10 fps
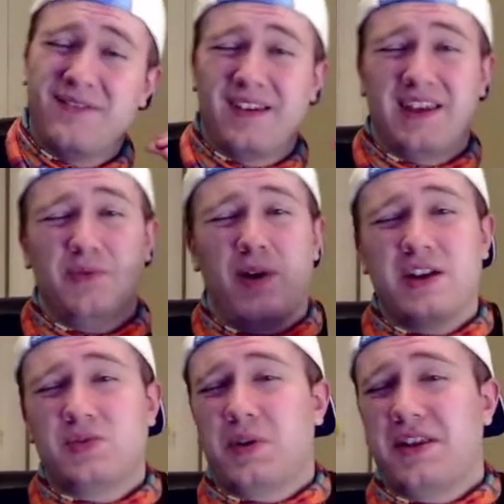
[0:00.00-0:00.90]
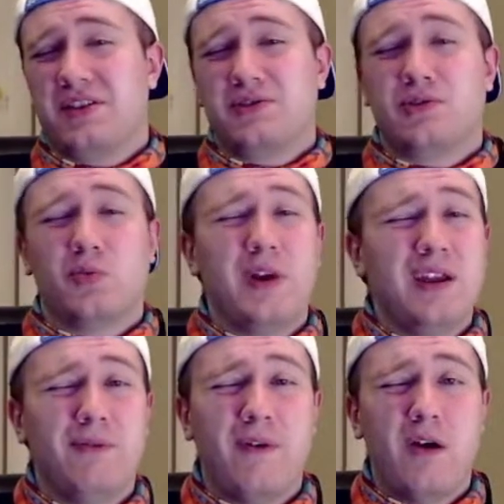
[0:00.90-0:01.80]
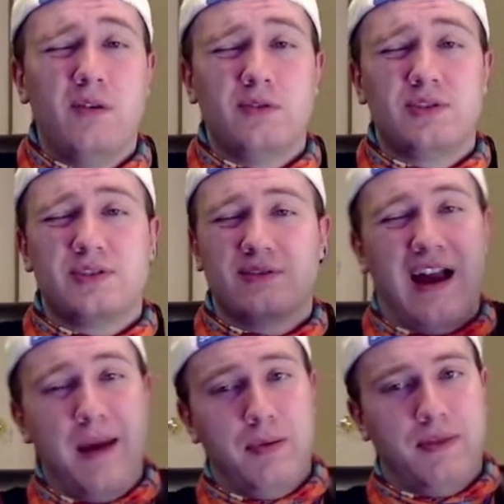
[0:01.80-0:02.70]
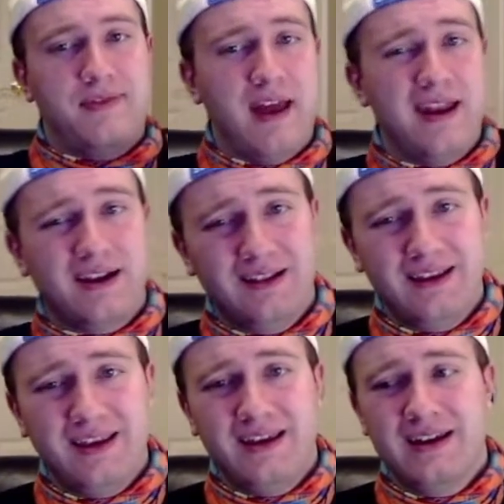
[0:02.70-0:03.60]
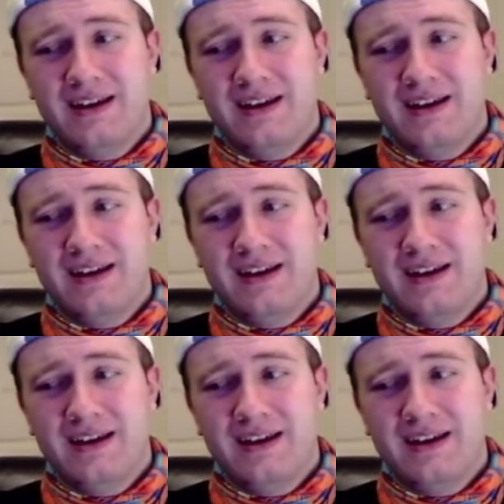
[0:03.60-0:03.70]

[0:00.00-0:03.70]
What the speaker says: He was one of the swing votes, hypothetically,